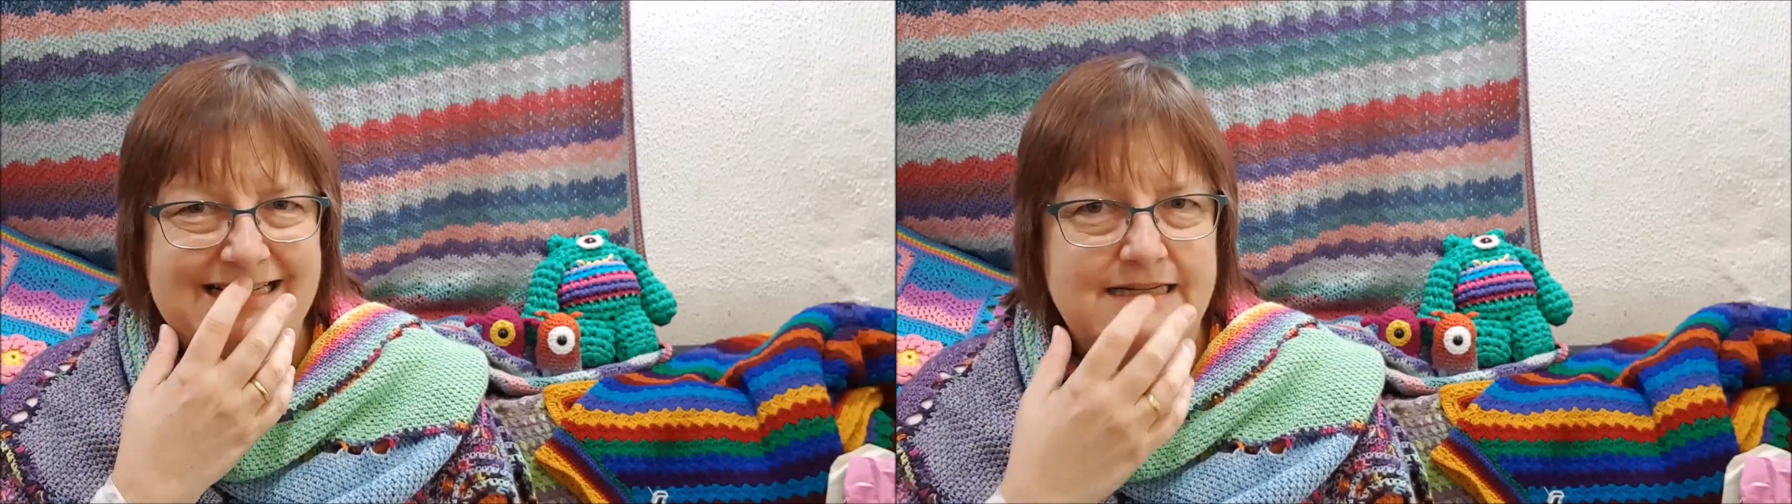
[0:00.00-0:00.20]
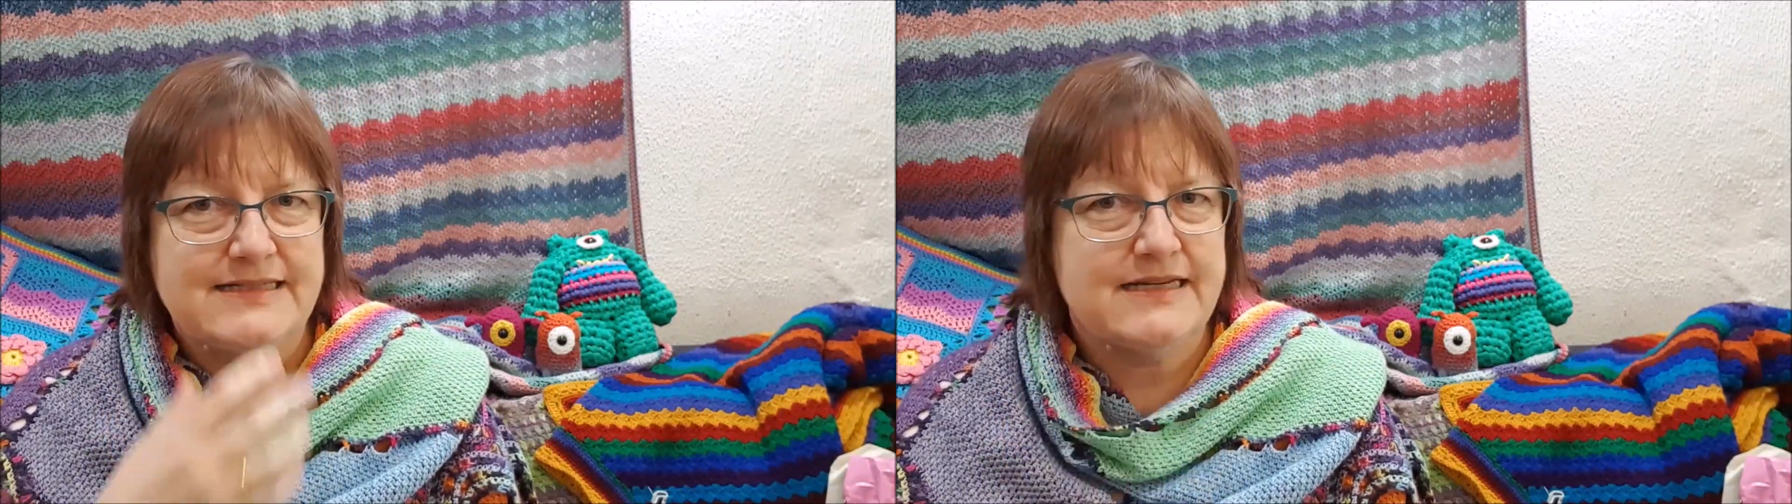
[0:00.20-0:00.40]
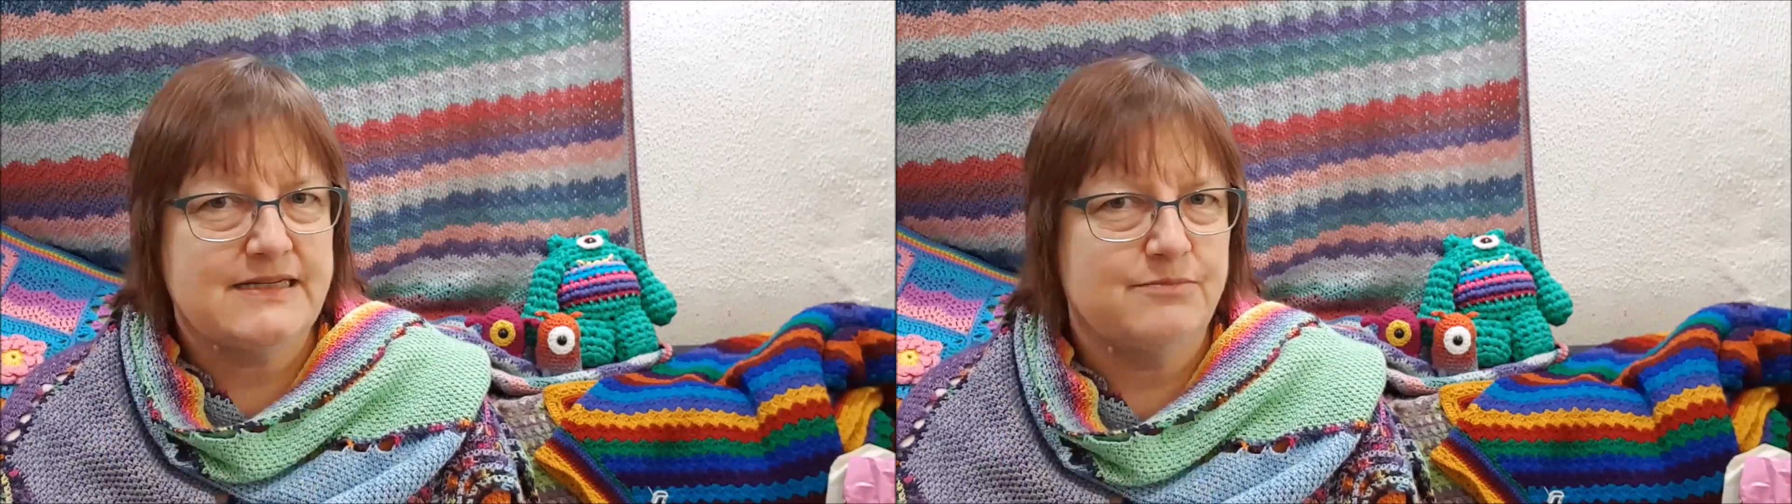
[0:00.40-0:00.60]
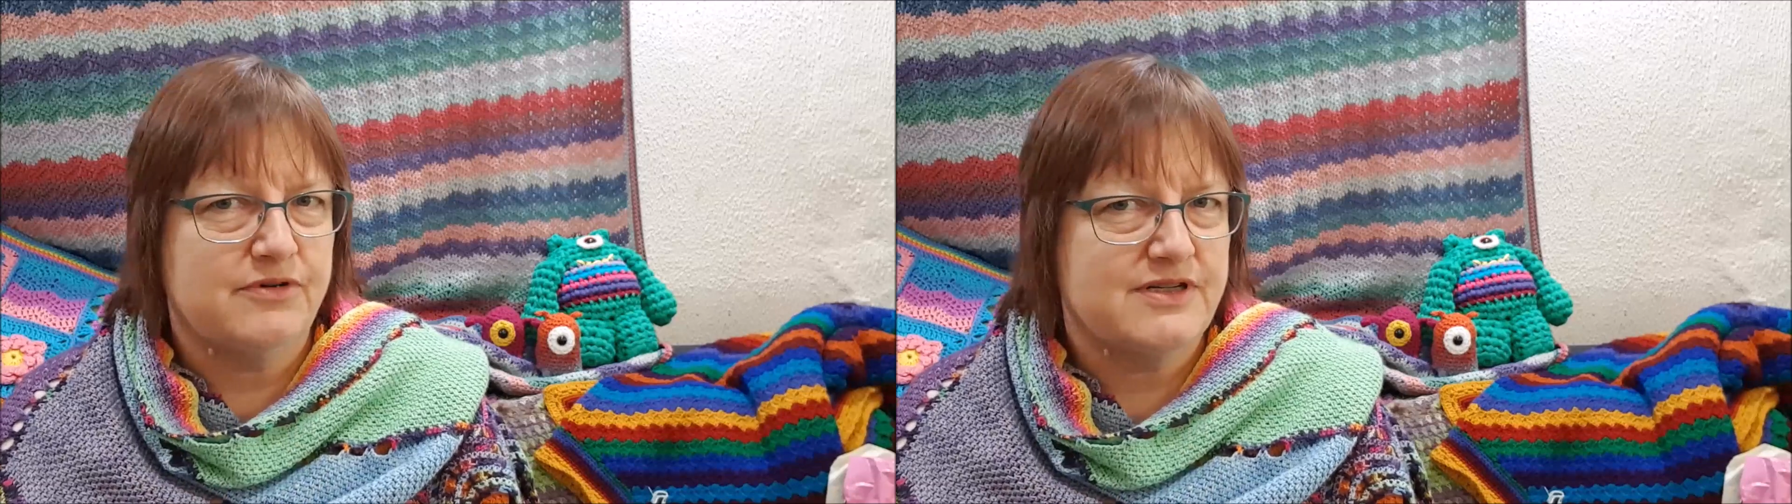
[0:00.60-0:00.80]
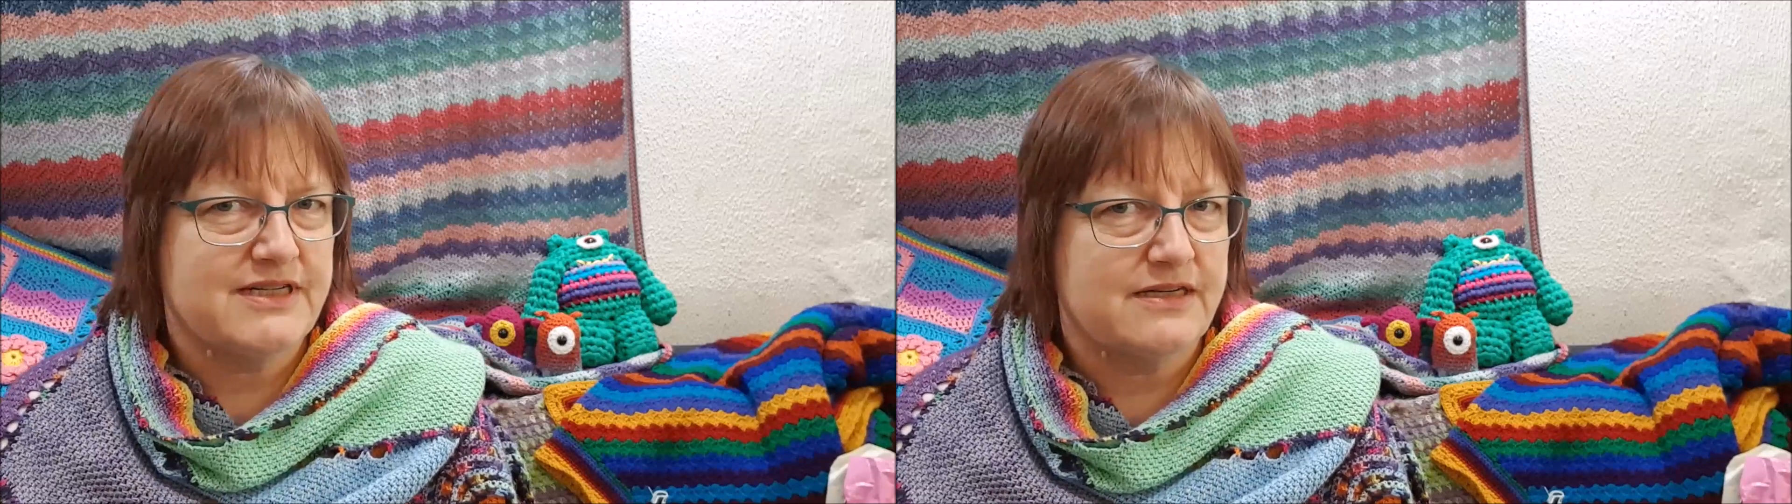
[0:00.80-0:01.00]
at
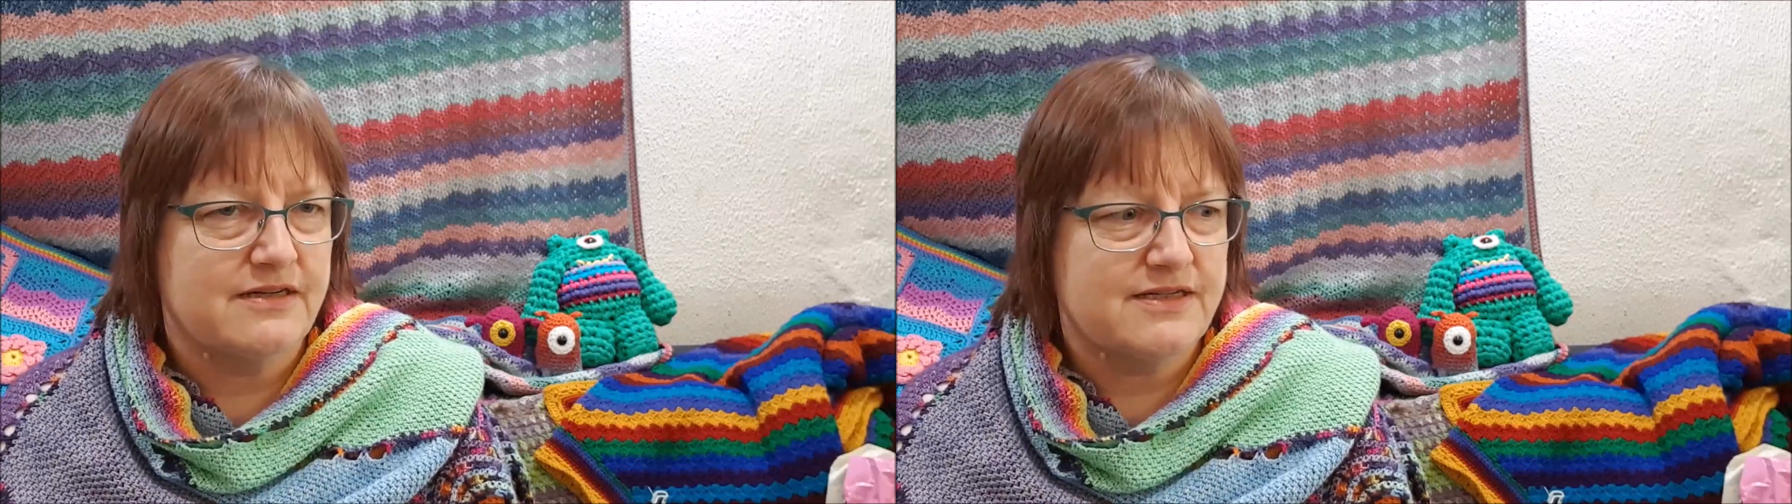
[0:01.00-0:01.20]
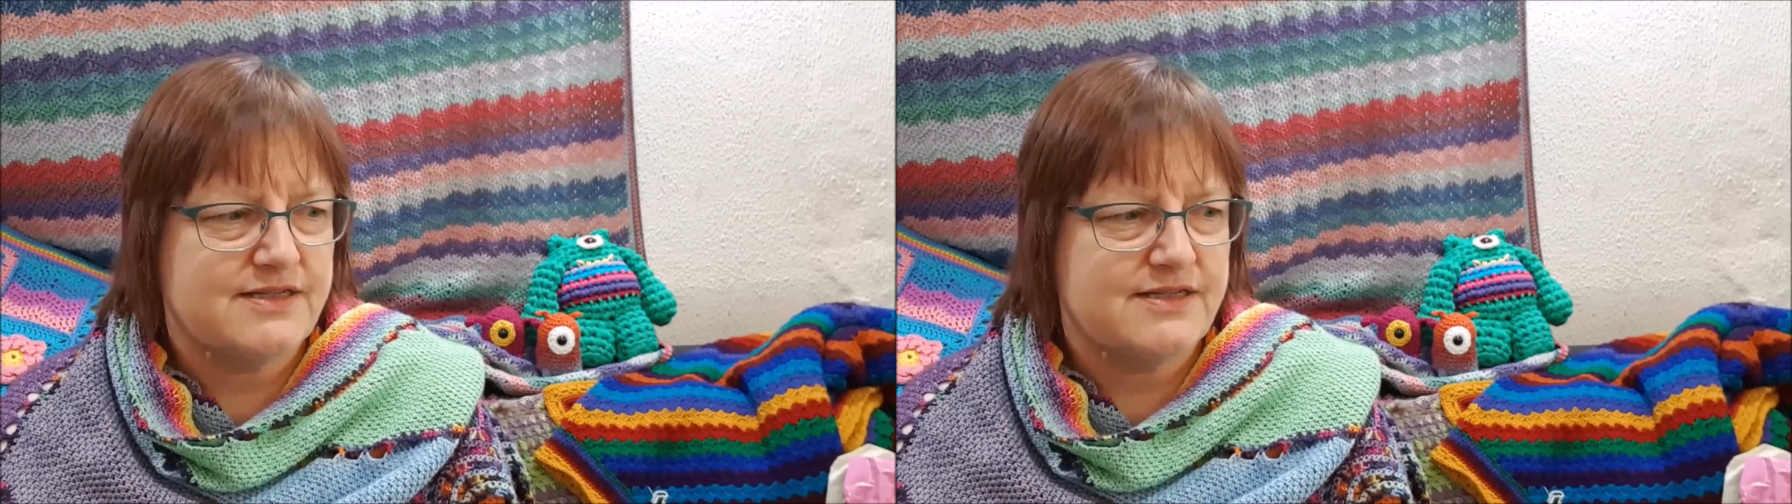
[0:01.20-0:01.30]
Edinburgh, didn't I?